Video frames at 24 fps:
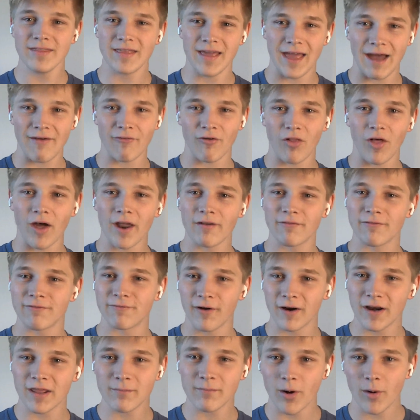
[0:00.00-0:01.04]
They have a lot of
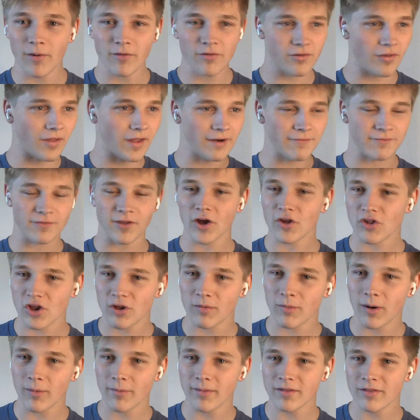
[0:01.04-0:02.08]
funny moments, a lot of touching
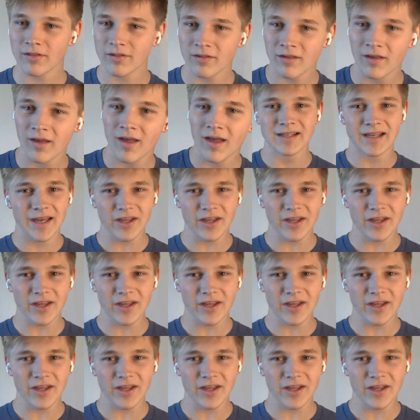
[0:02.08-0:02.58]
moments.